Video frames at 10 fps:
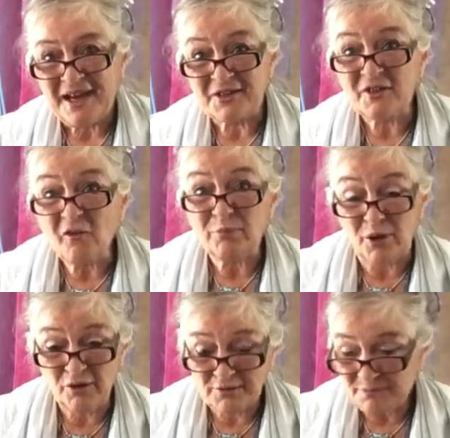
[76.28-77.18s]
soft
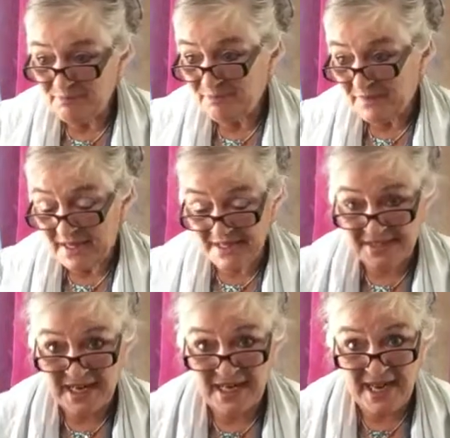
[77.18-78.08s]
pot
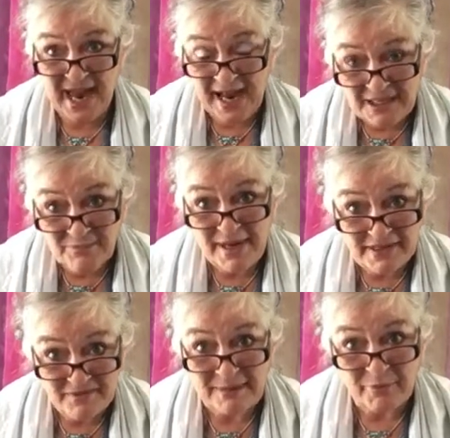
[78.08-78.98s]
is a
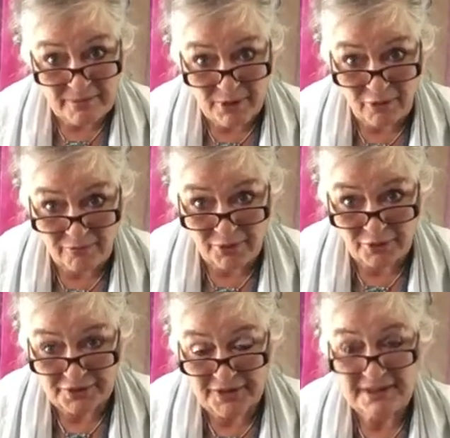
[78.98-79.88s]
handmade fabric plant pot
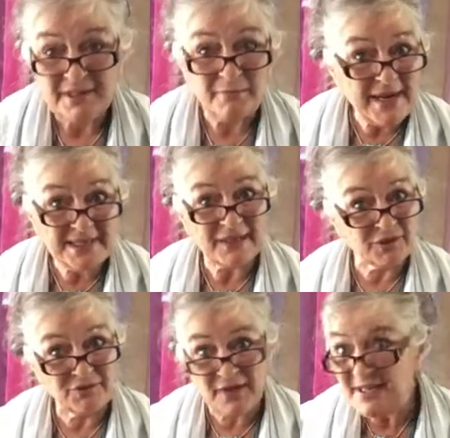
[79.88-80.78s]
made
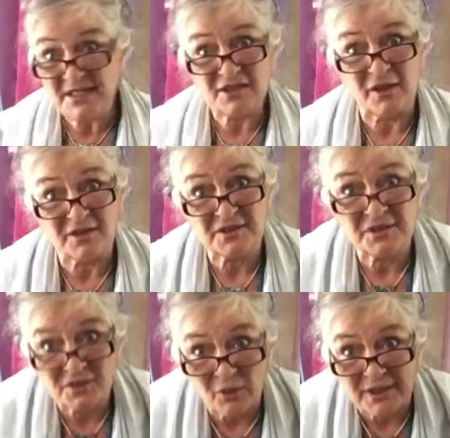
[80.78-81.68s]
out of ladies' tights
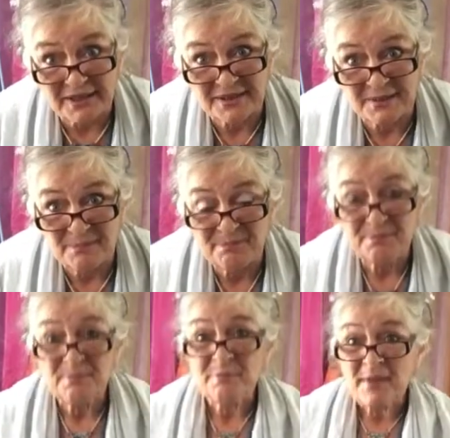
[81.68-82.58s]
and stockings.
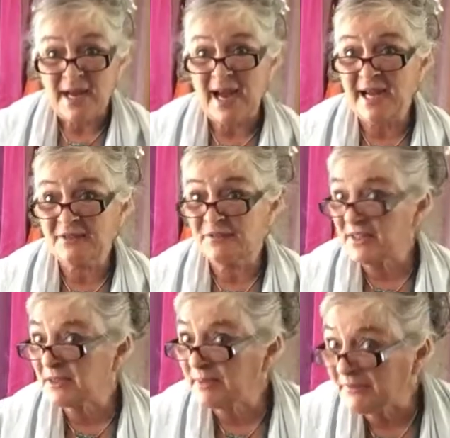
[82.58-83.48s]
And
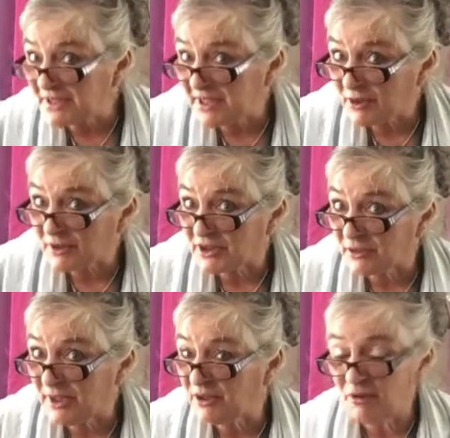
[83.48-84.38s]
there's a bit of a secret
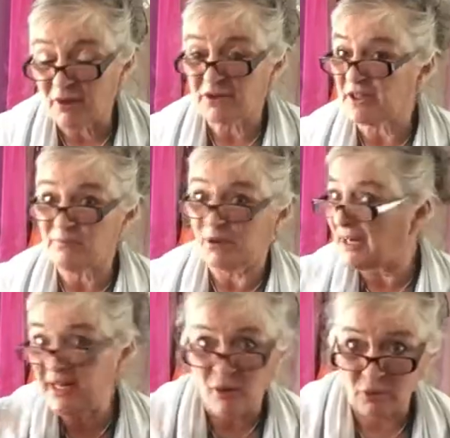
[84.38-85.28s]
to it. You can't just put
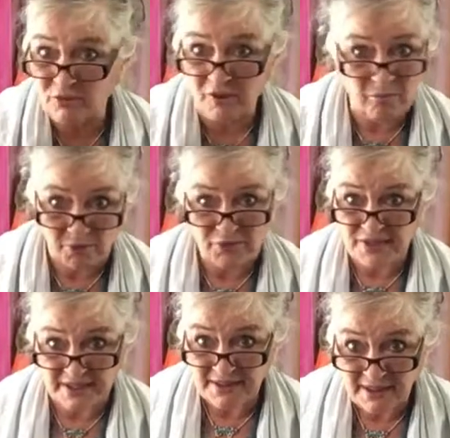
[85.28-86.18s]
any old
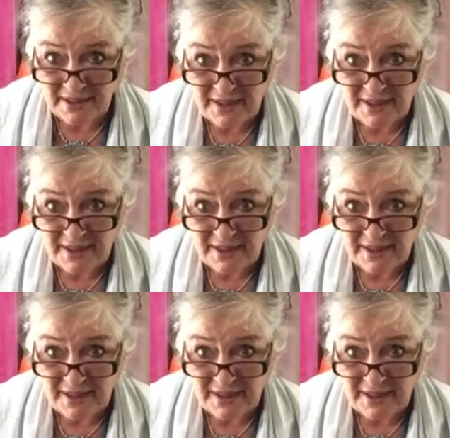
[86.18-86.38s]
compost in,